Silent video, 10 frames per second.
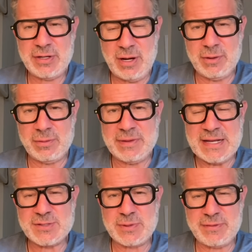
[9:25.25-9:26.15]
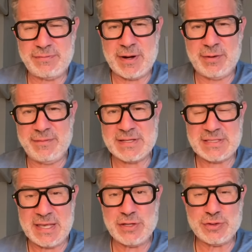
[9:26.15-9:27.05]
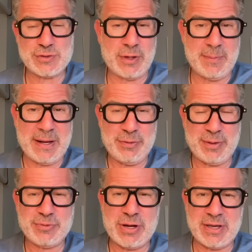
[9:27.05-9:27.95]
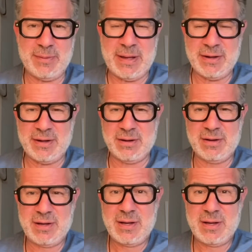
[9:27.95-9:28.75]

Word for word: No, that's what the federal investigation's all about that I'm talking about here.